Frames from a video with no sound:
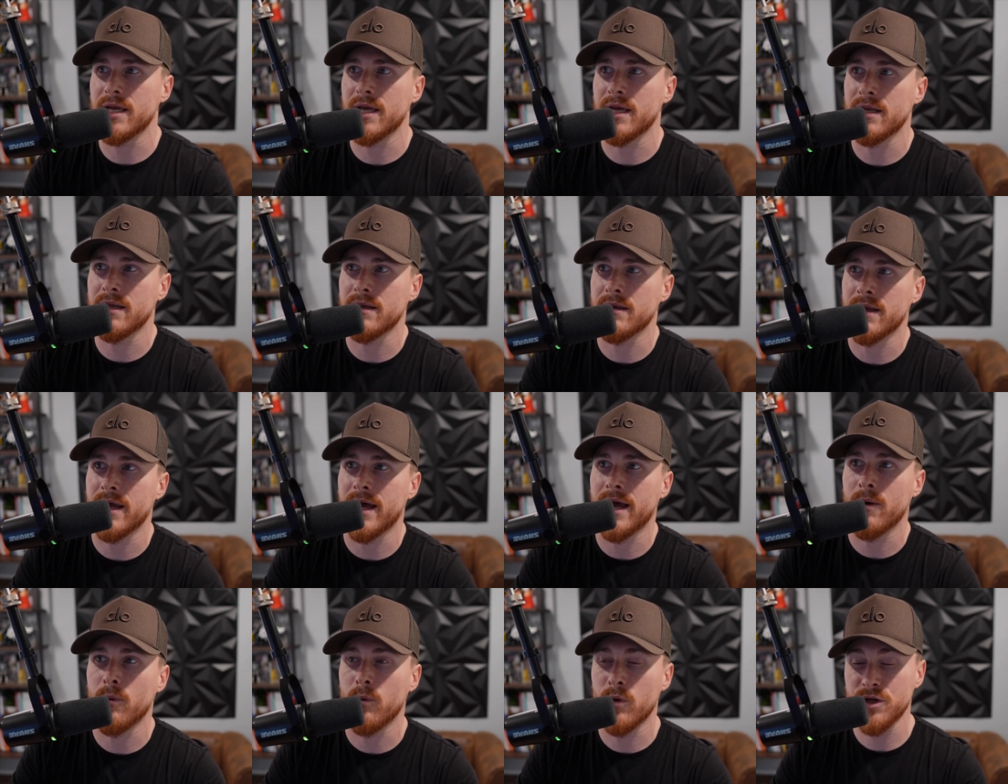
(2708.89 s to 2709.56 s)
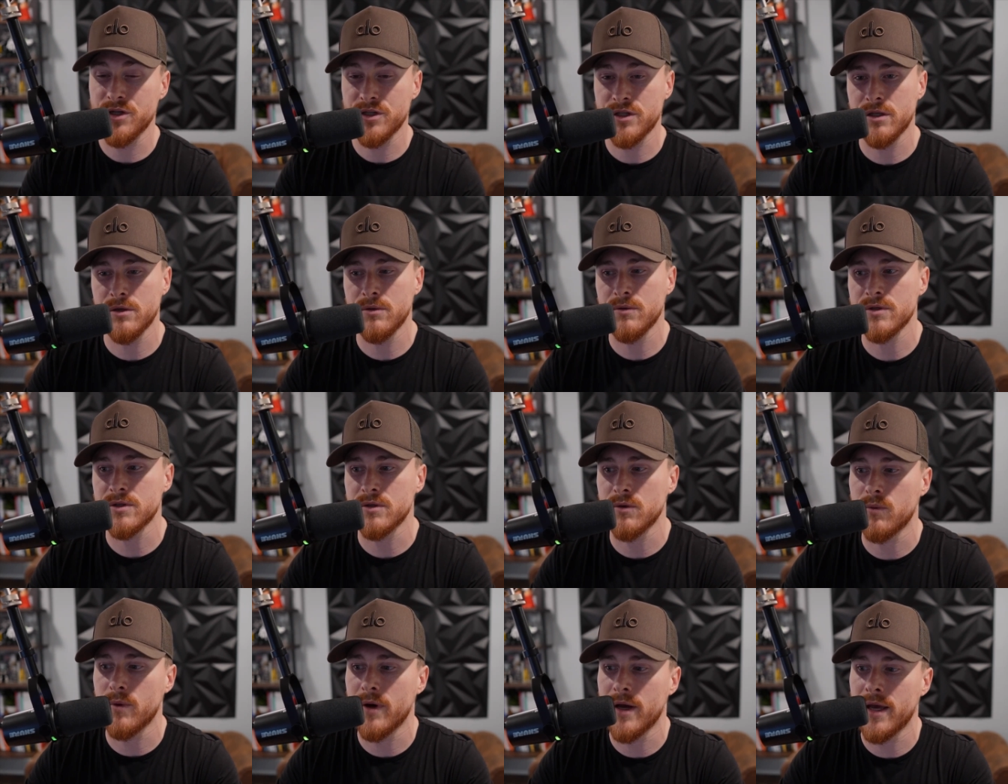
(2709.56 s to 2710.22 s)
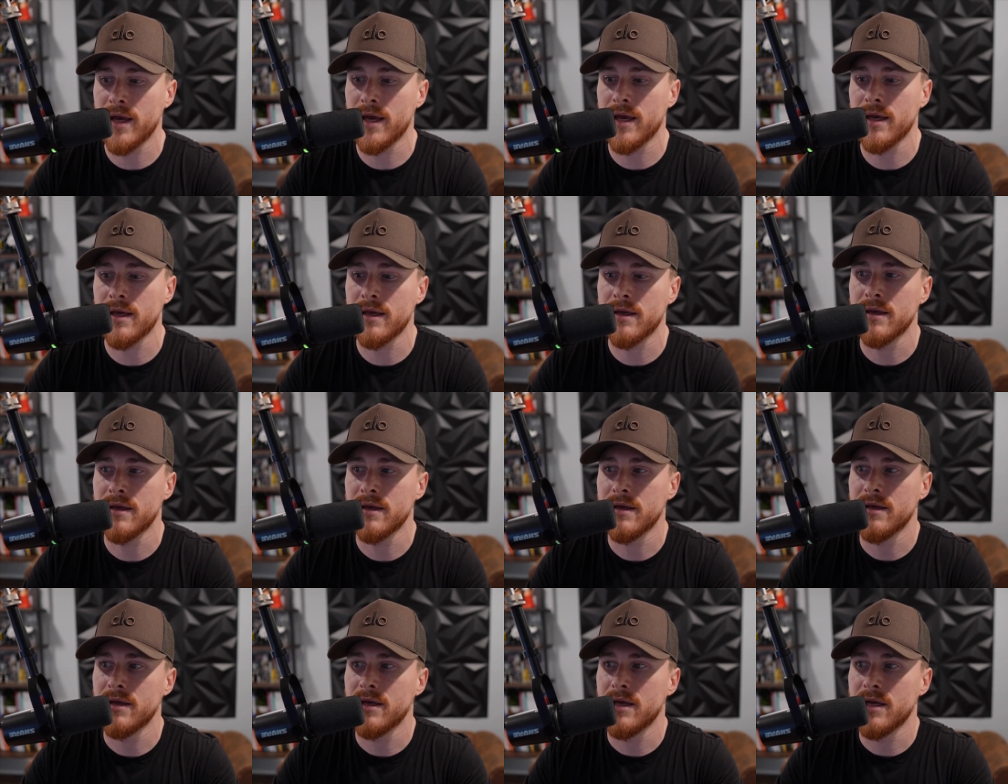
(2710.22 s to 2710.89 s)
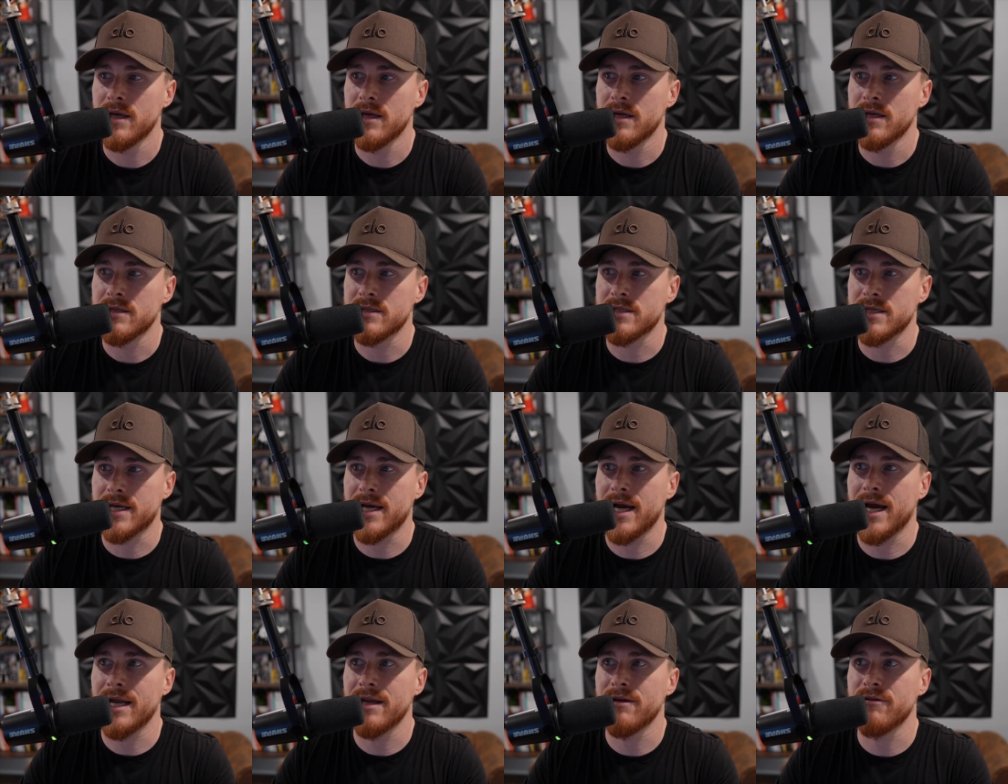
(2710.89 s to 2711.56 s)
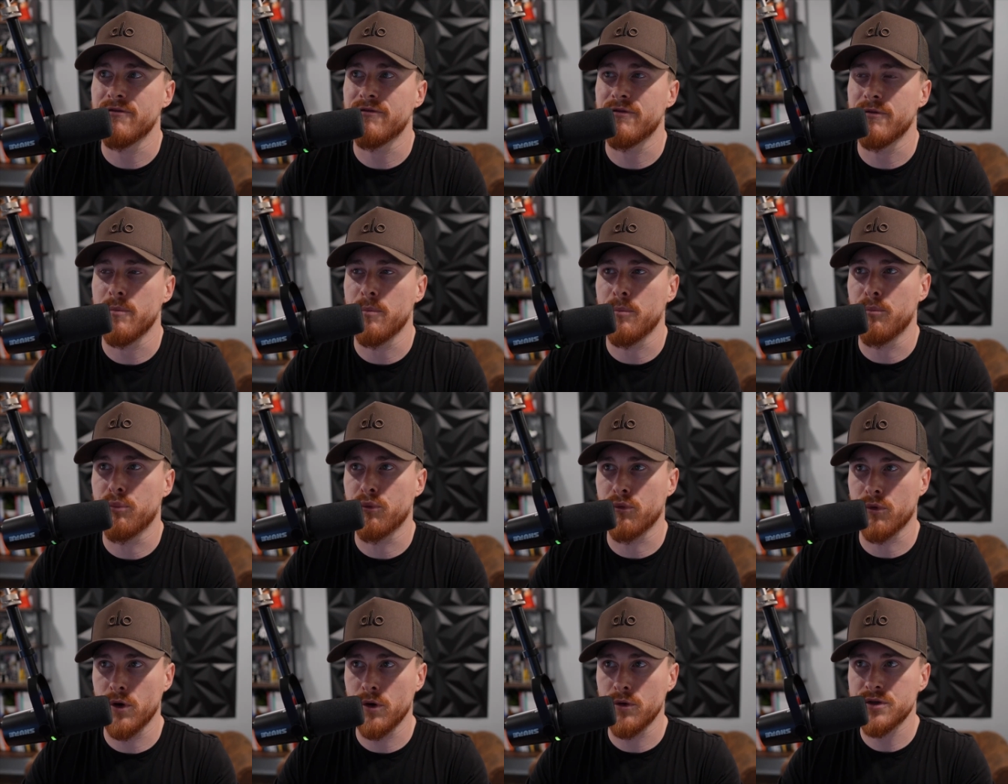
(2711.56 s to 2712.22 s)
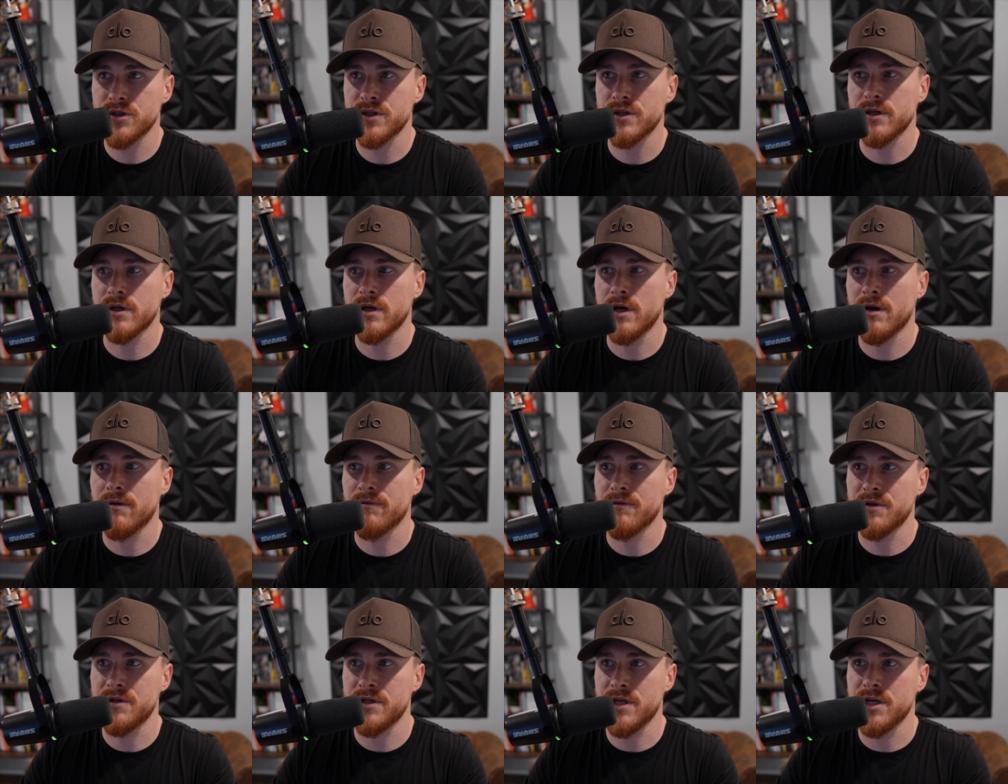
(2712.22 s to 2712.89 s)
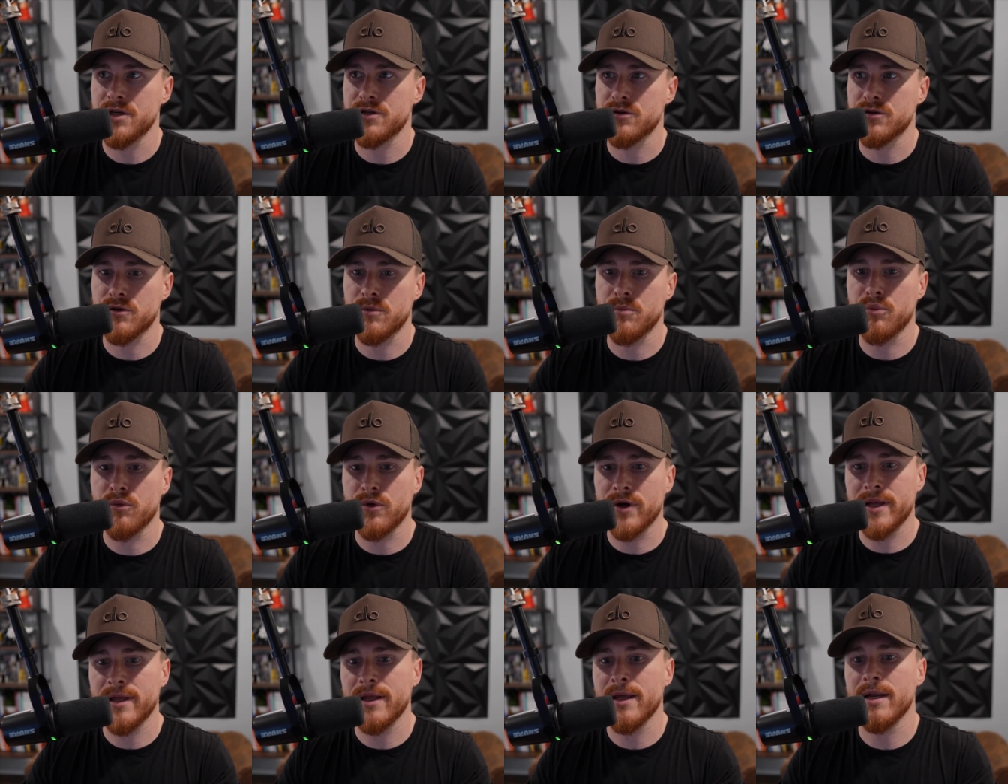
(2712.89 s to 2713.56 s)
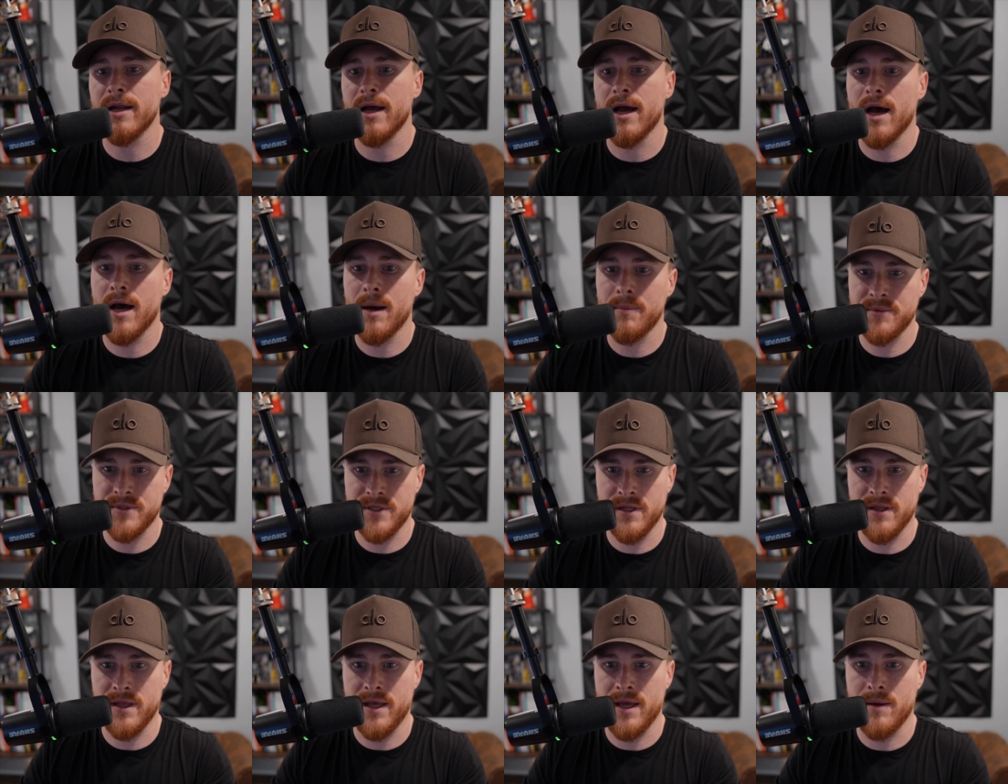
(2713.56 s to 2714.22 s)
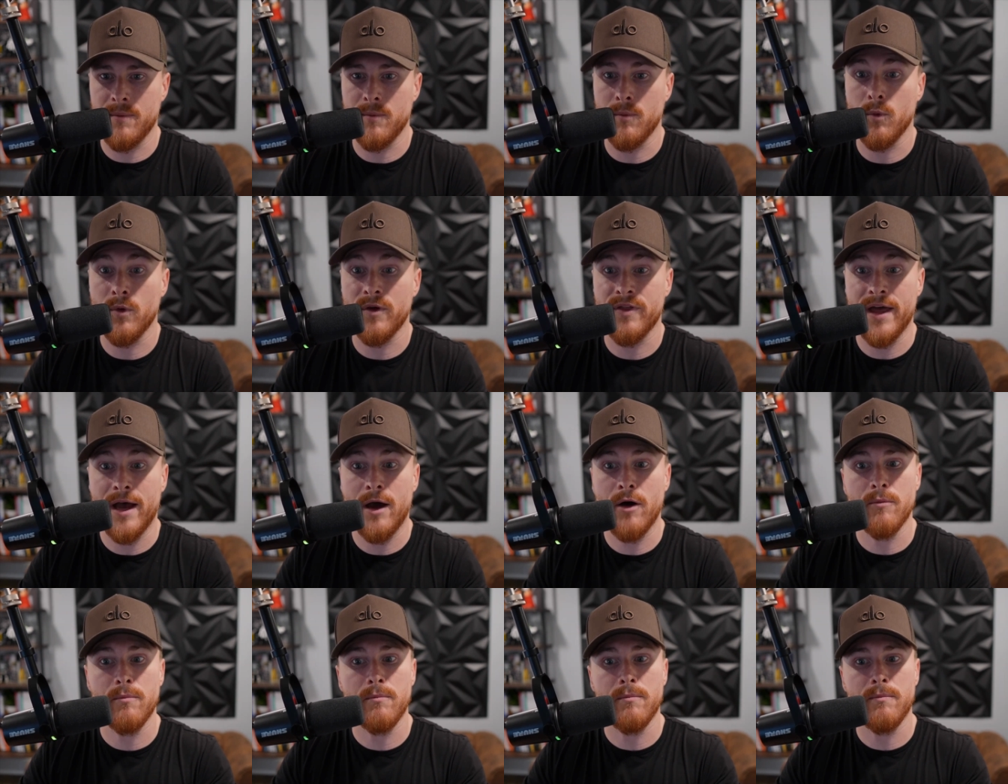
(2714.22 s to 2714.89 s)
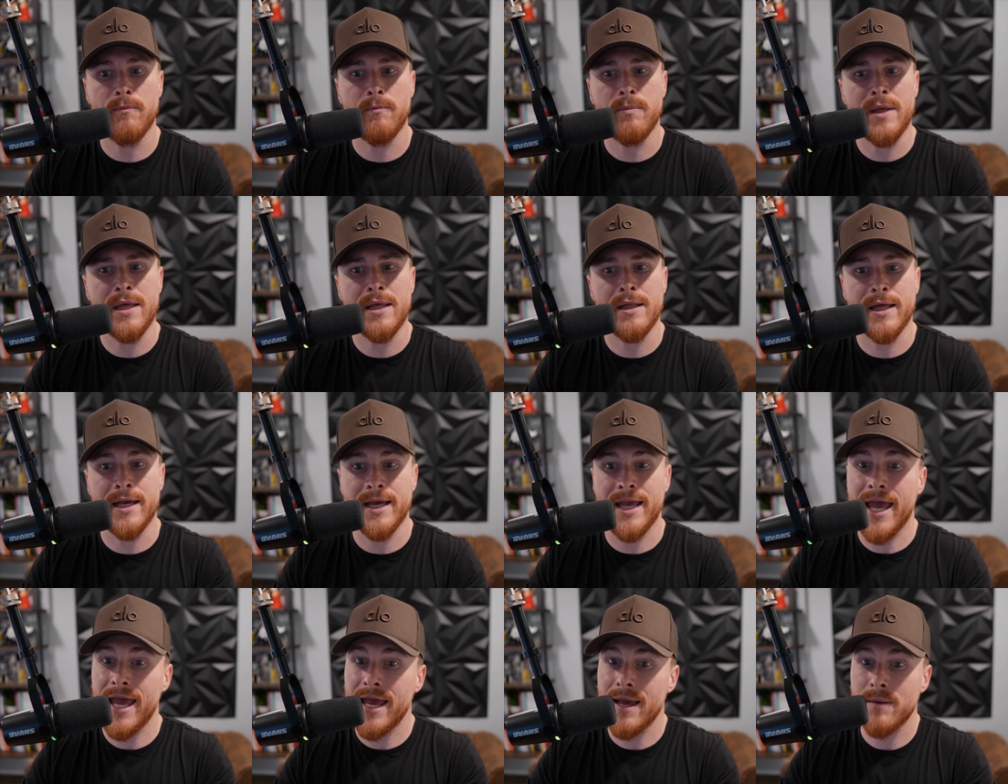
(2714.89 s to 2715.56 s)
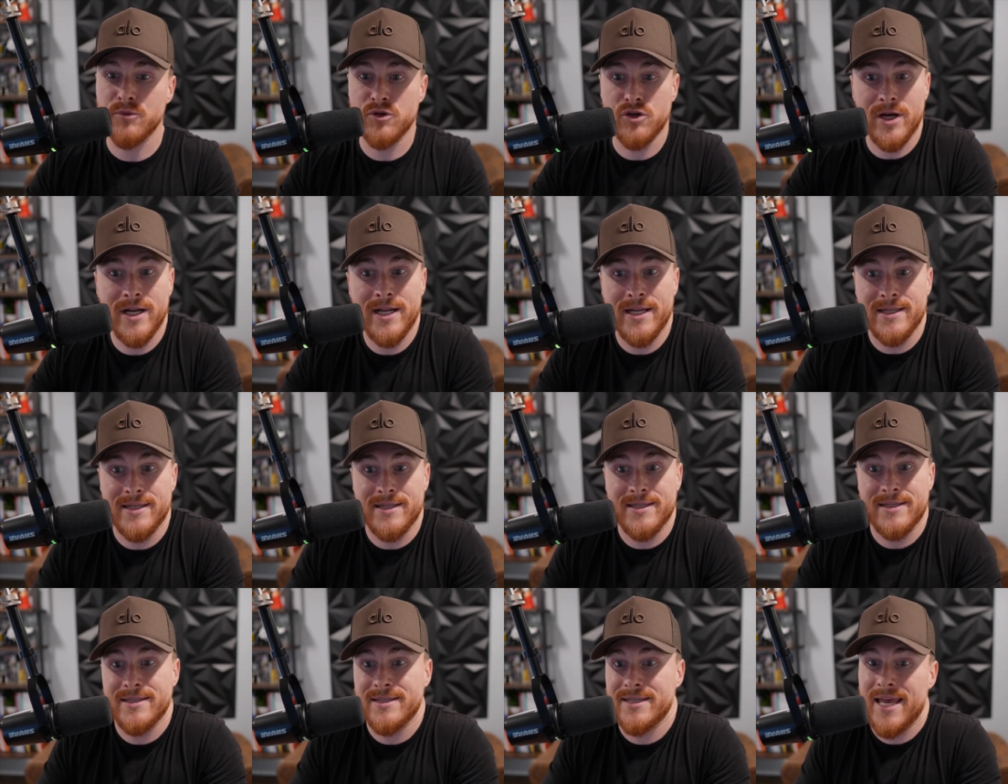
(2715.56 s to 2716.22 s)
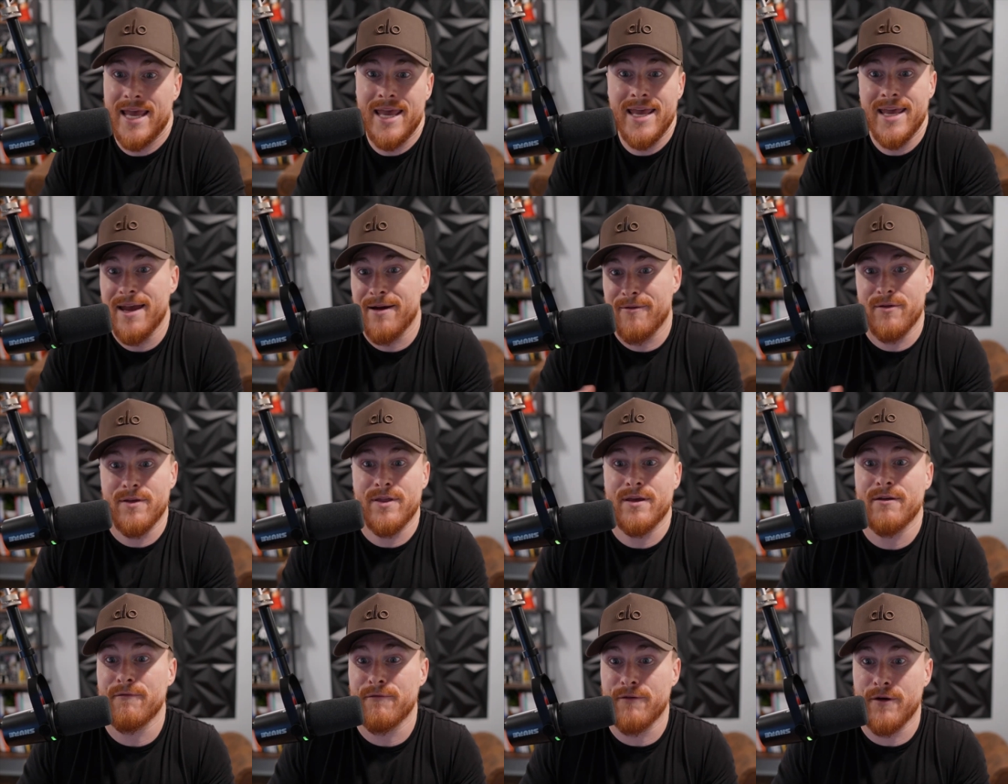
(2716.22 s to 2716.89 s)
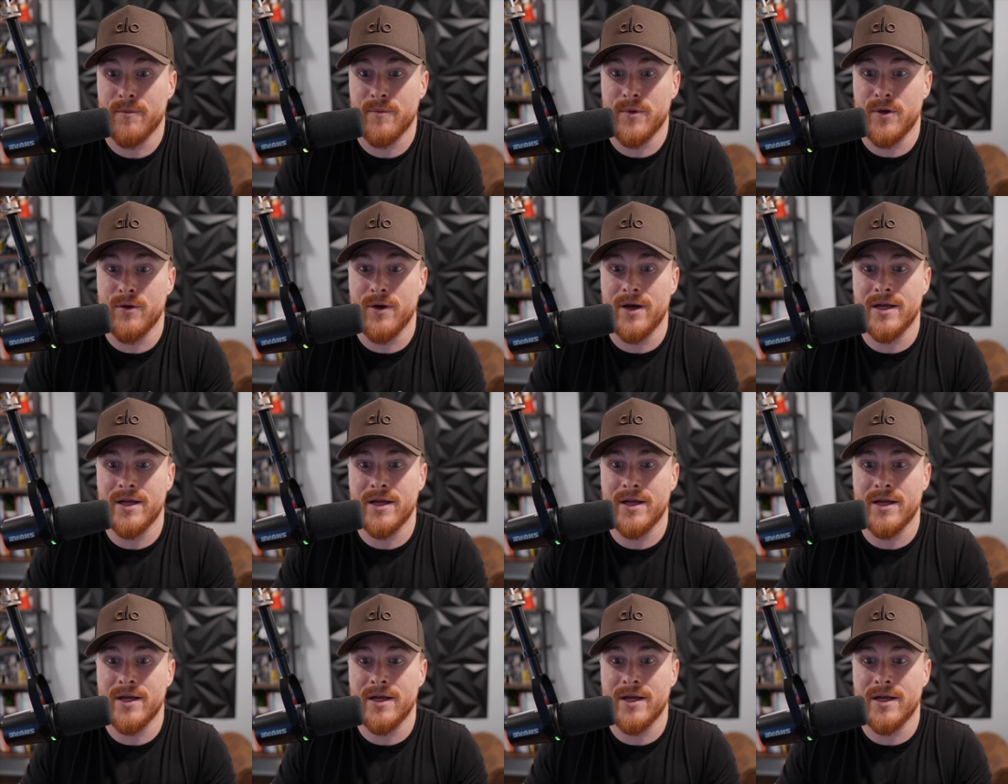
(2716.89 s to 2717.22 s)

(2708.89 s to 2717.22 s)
And I wish there was a way to kind of broach the conversation or bring that up to them without being like, hey, I'm trying to take everything from you.